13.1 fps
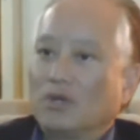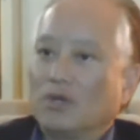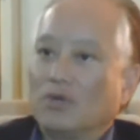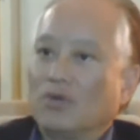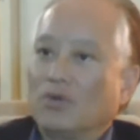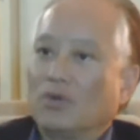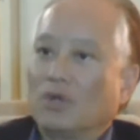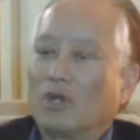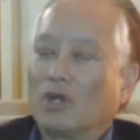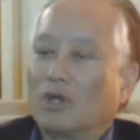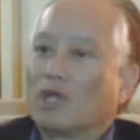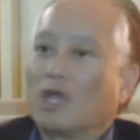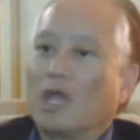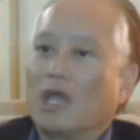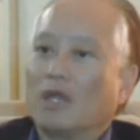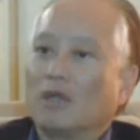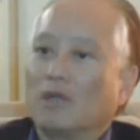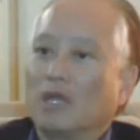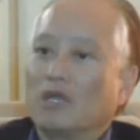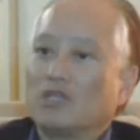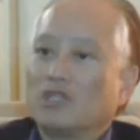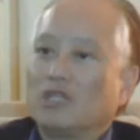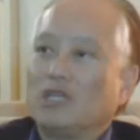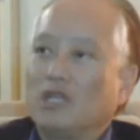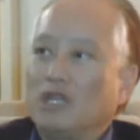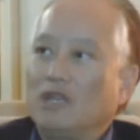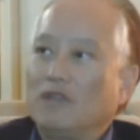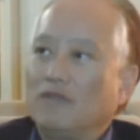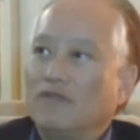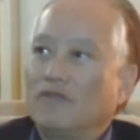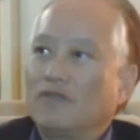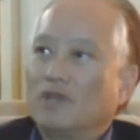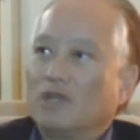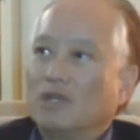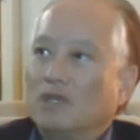who can achieve